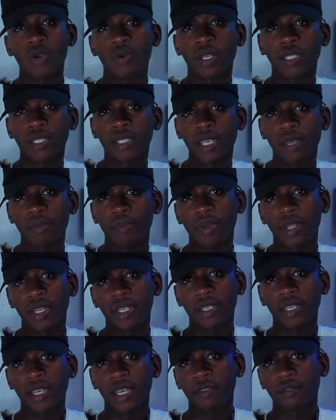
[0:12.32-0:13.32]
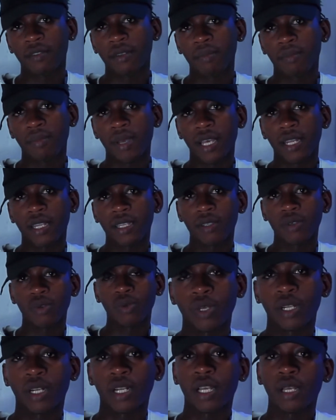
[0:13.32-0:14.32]
Yo, what's happening everybody,
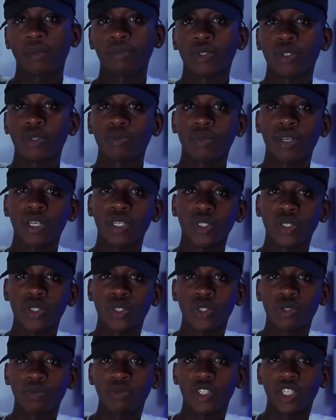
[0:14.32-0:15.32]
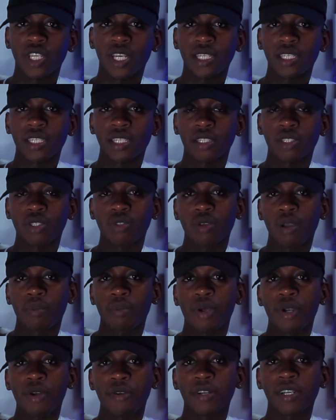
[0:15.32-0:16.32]
welcome to my YouTube channel. So
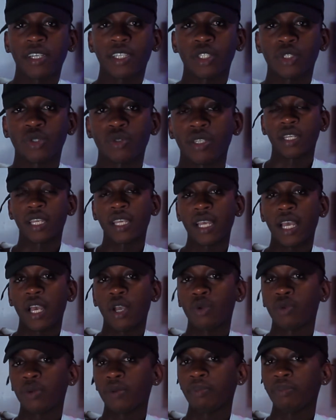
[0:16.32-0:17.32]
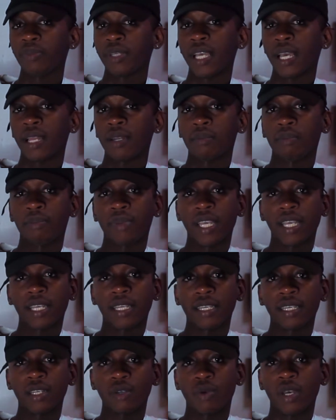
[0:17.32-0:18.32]
apparently today I will be
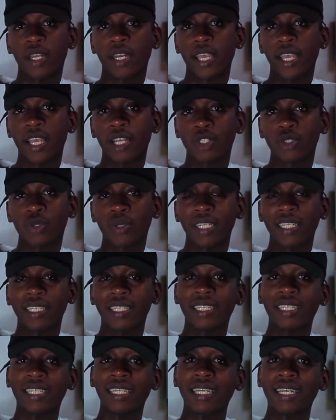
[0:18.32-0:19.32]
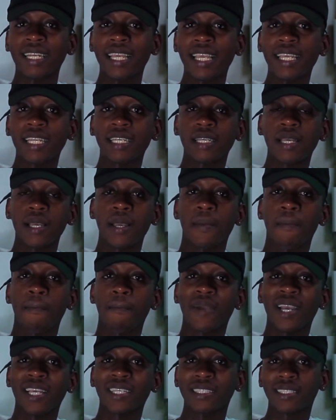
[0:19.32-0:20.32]
unpacking what actually delayed
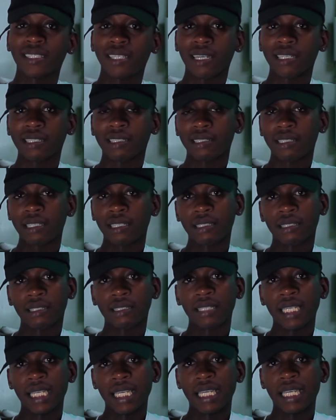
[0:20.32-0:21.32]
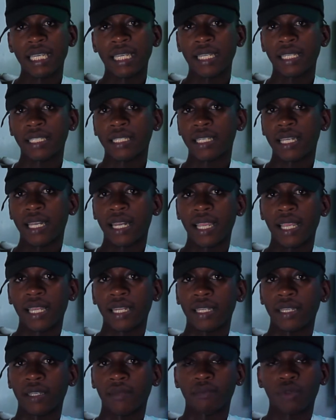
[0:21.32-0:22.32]
my success in
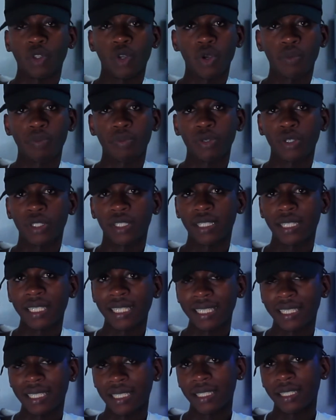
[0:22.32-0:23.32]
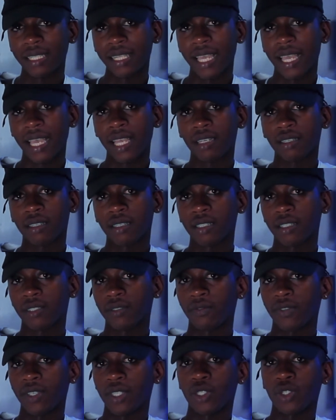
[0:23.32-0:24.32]
trading. Hope you'll stick till the end of
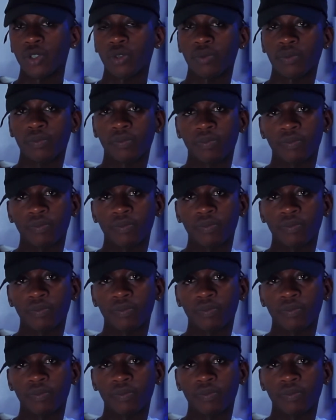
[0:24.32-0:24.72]
this video.